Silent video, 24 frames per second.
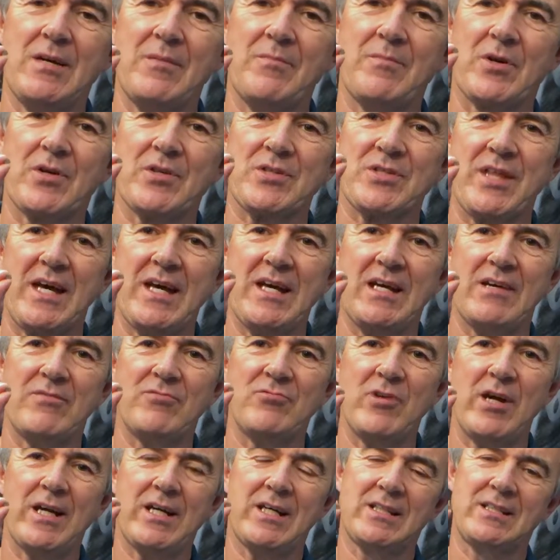because they have
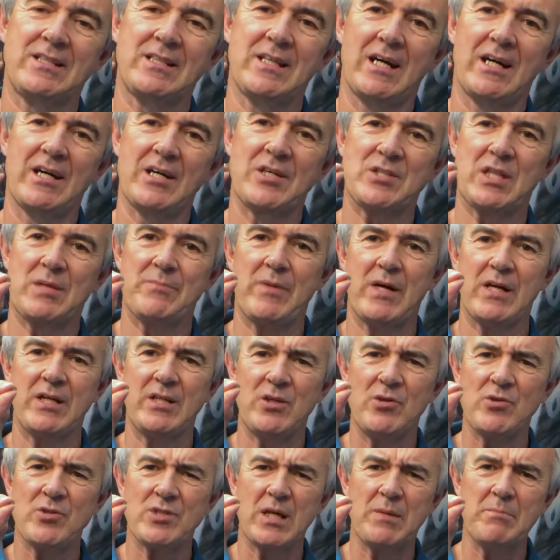recognized that by
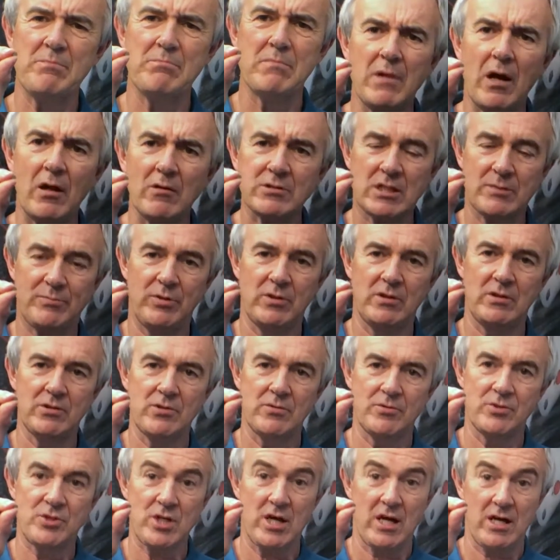using multiple
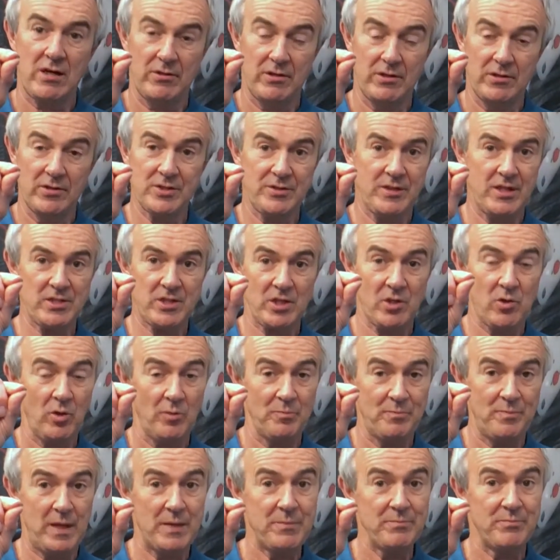gyros, these are
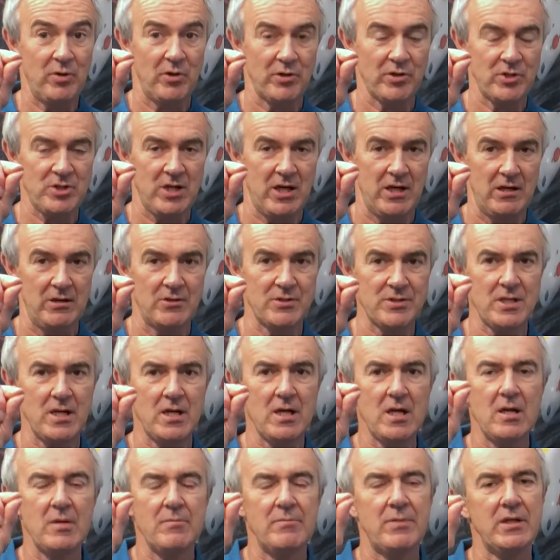called pinpoint gyros,
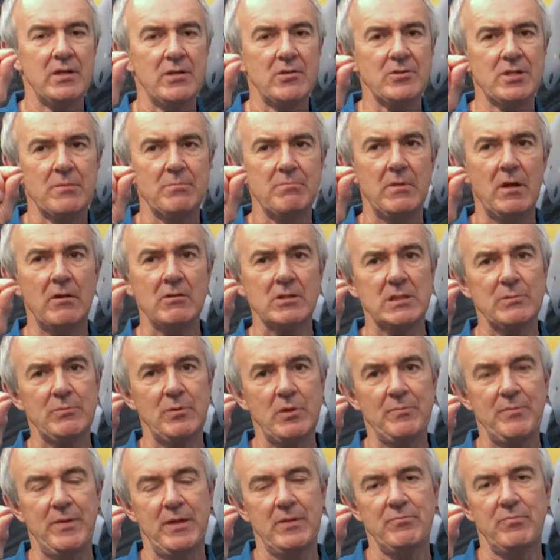by using
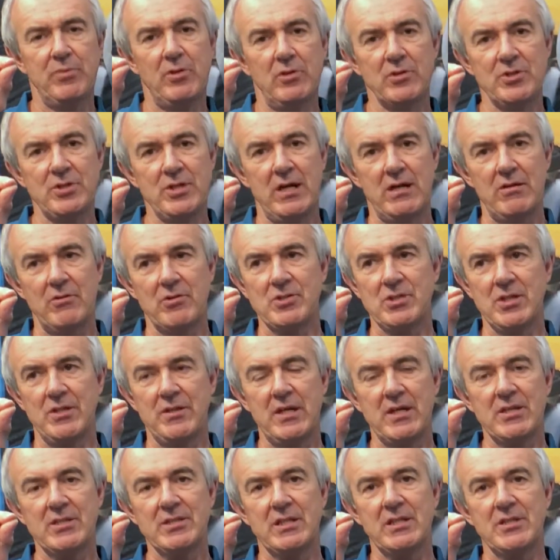multiple pinpoint gyros in
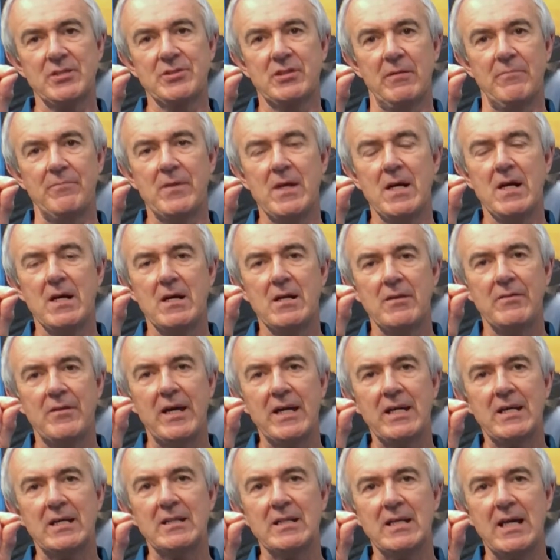their system,
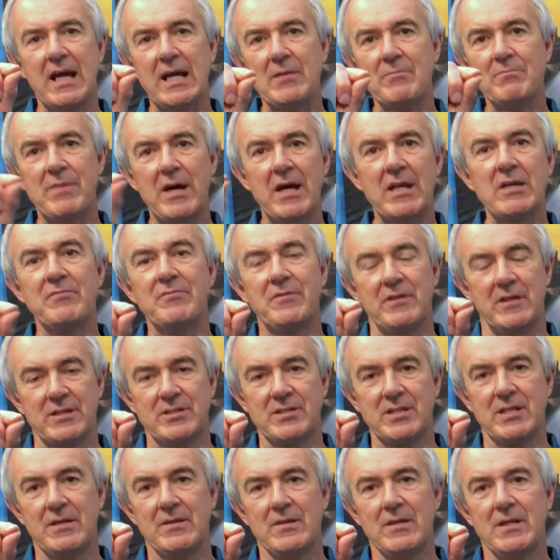they can gain benefit